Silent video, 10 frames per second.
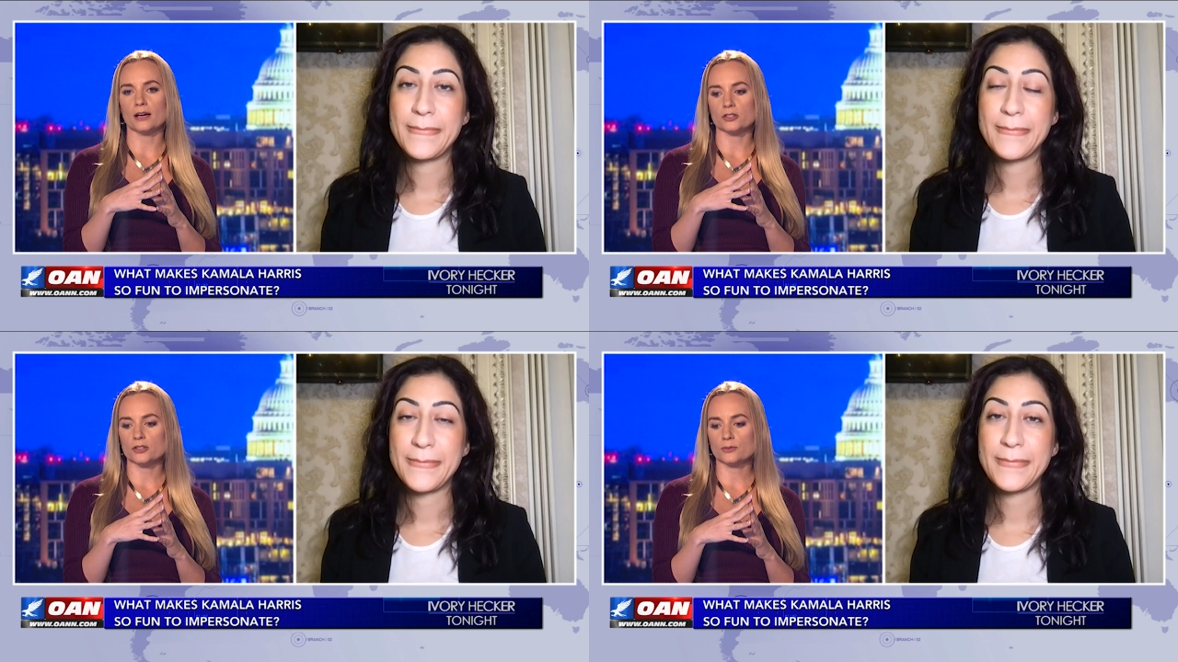
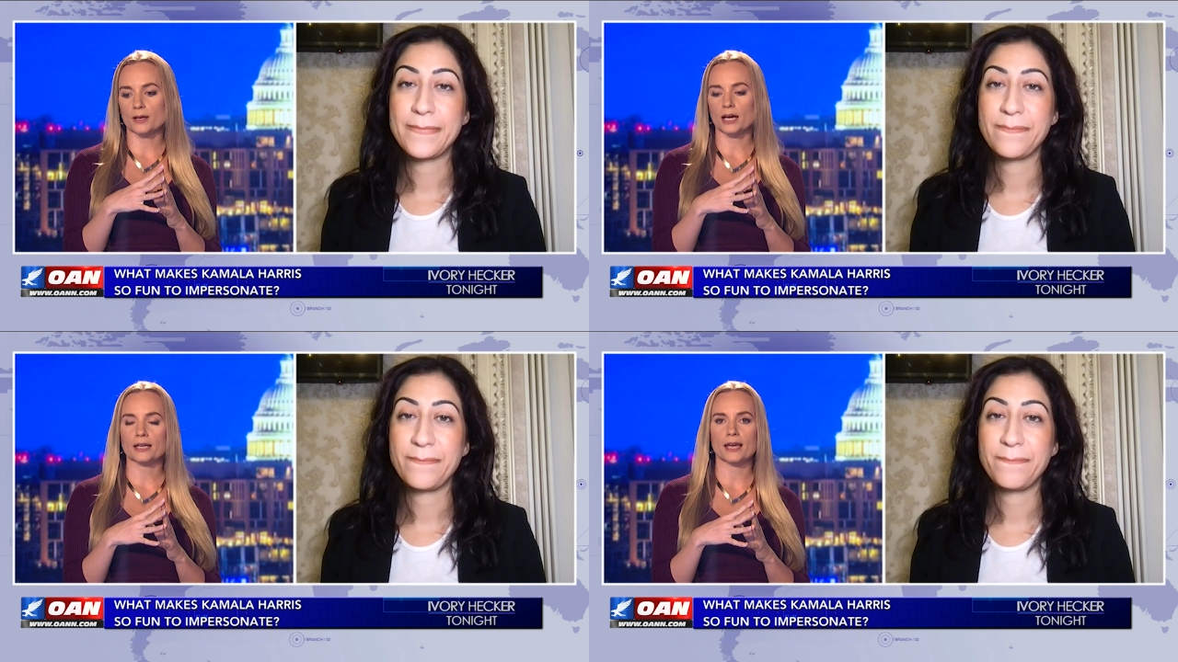Speaker 1: just went
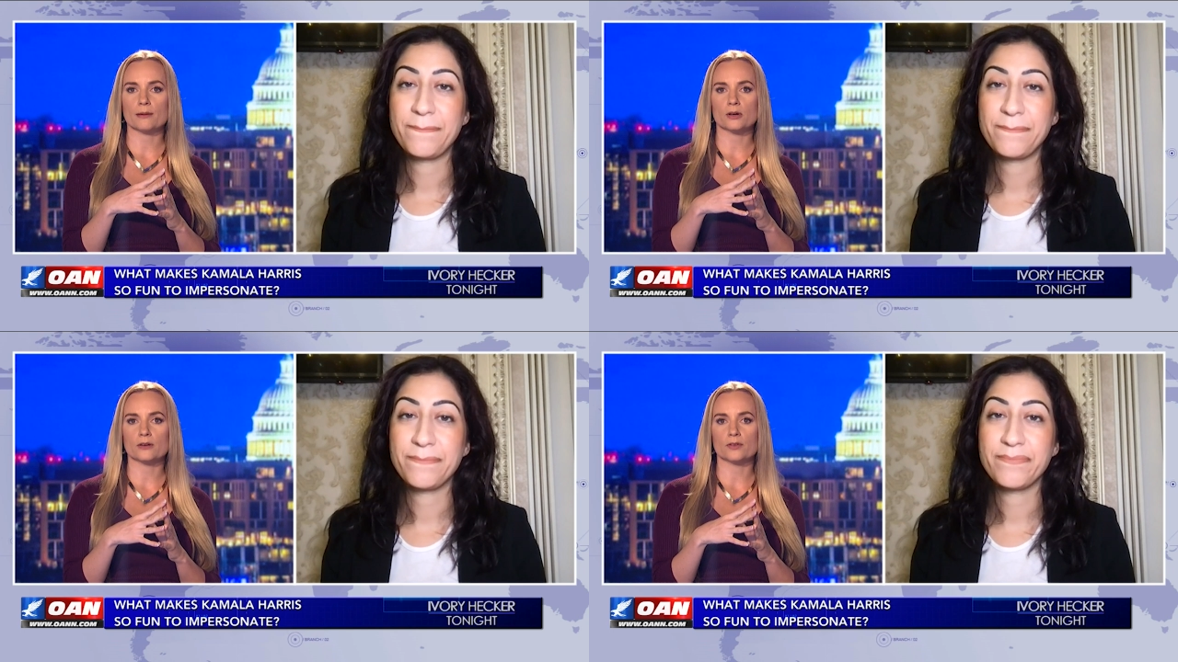on
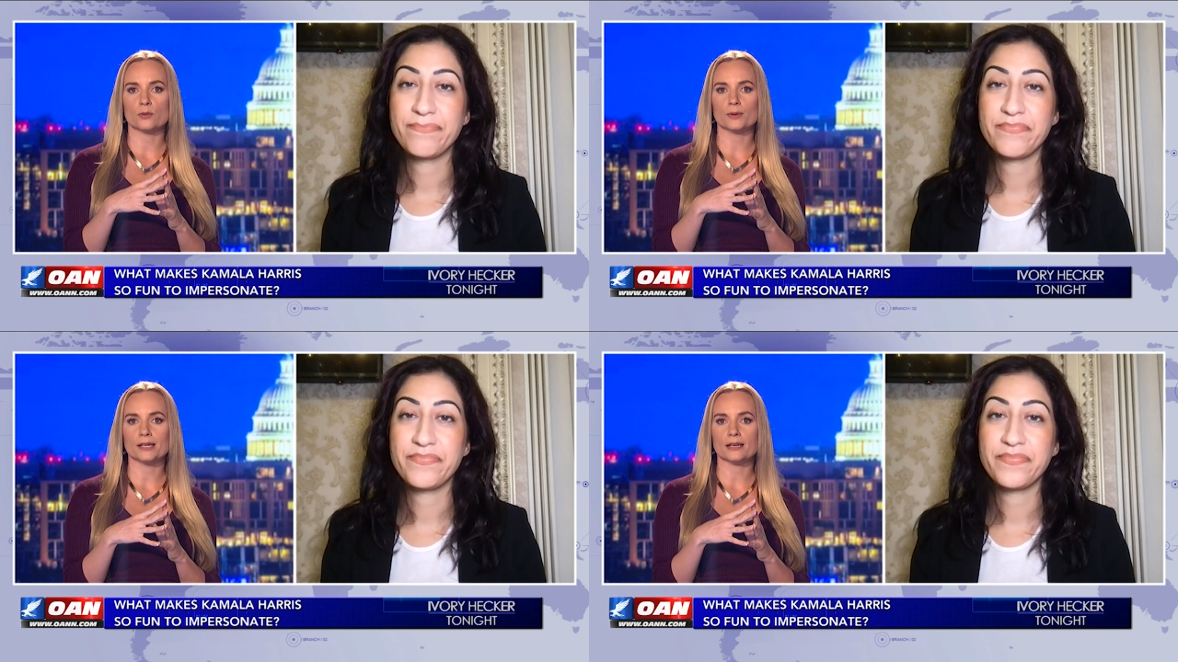camera over the
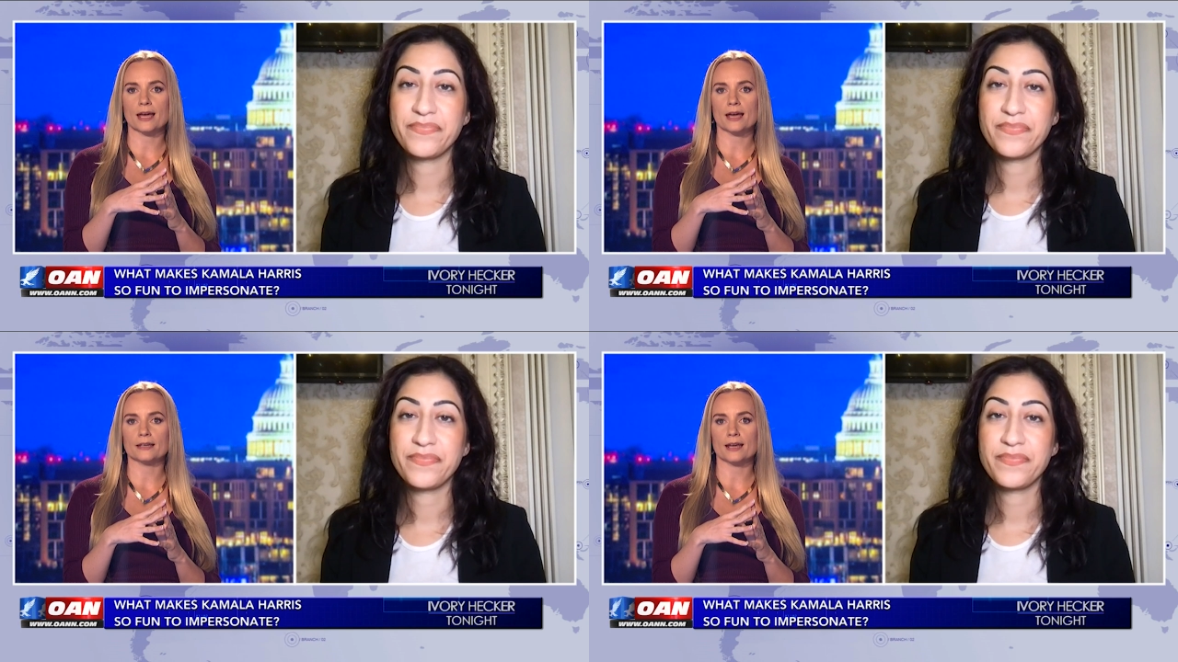
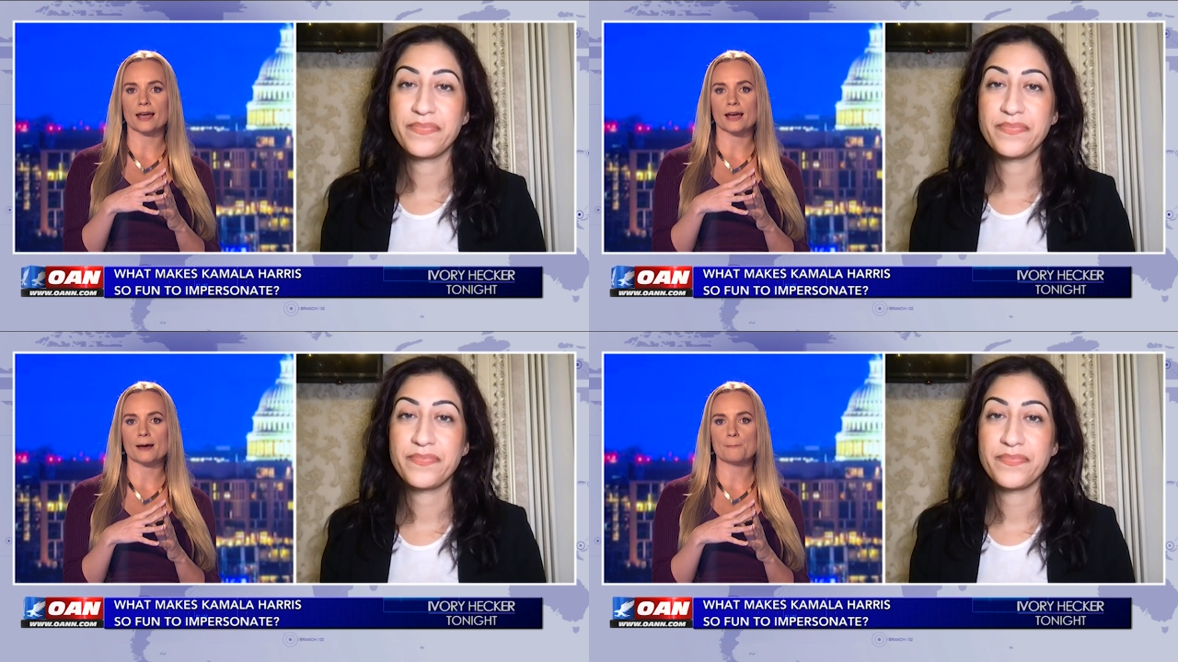weekend,
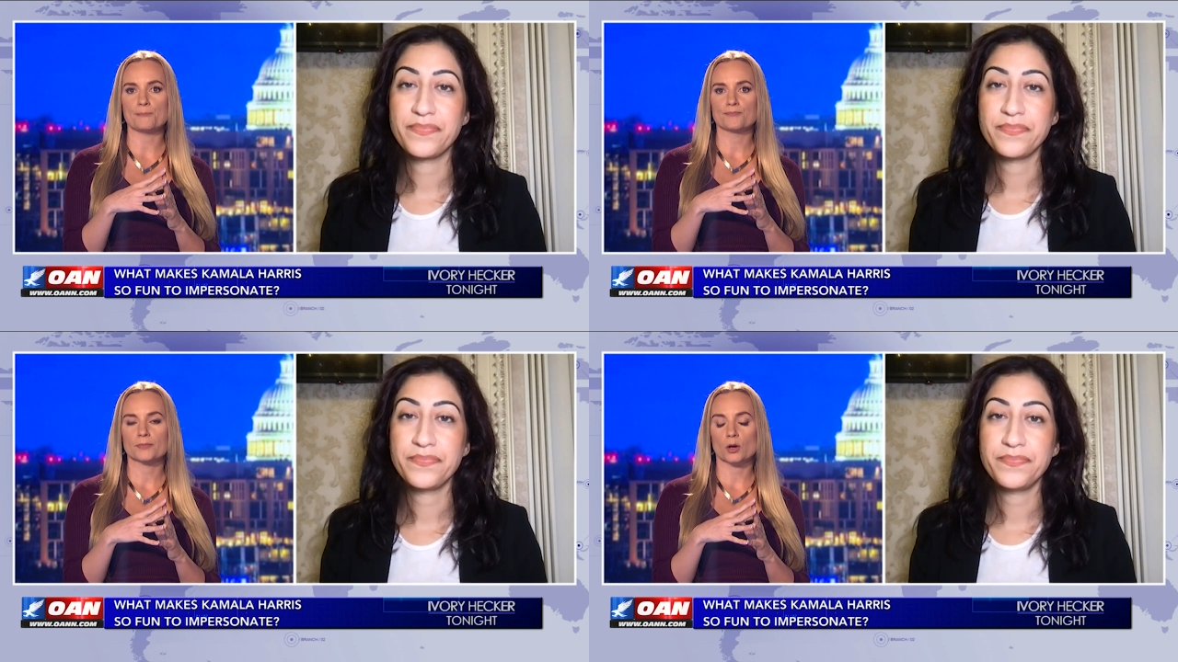and
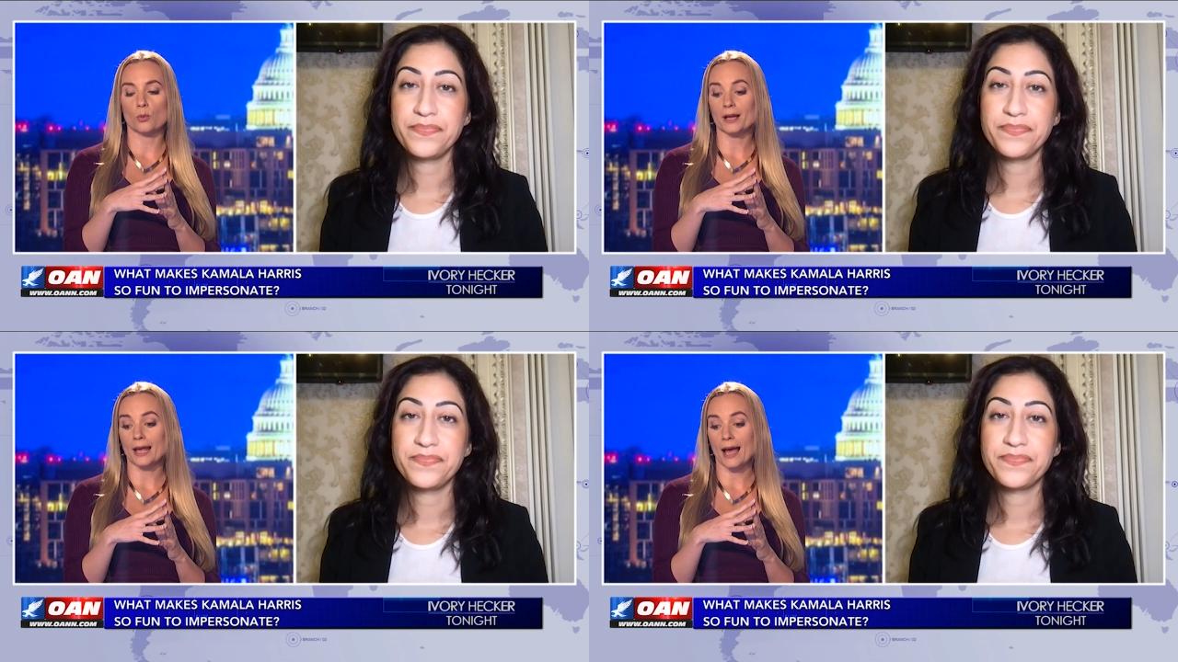
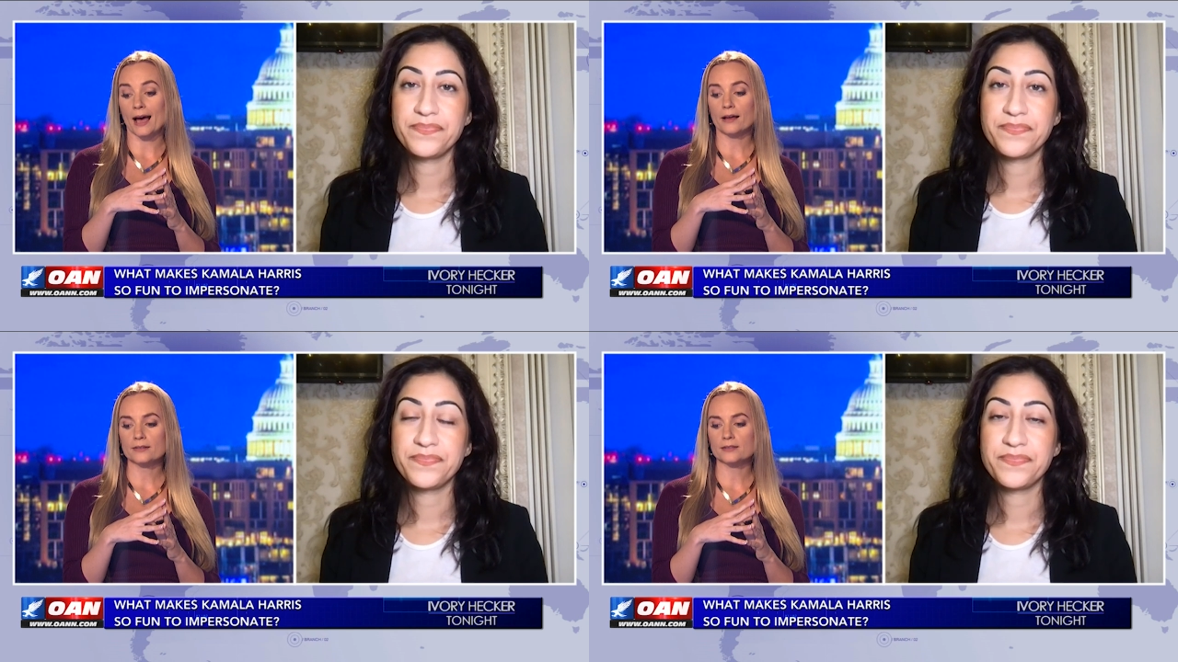when
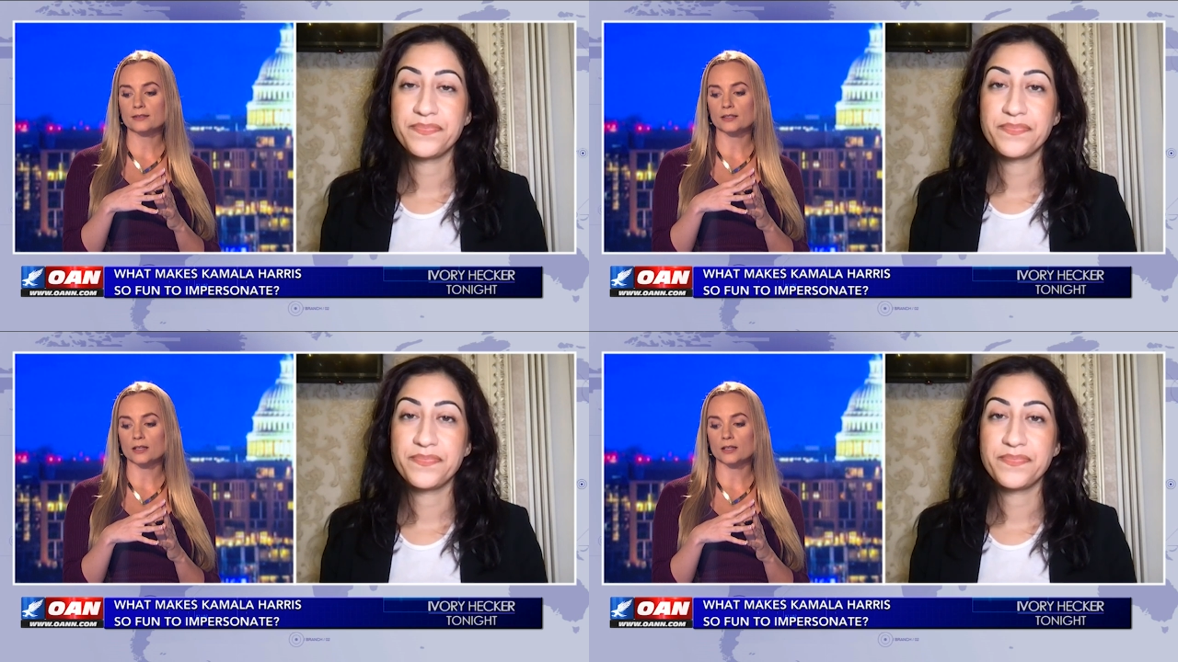asked,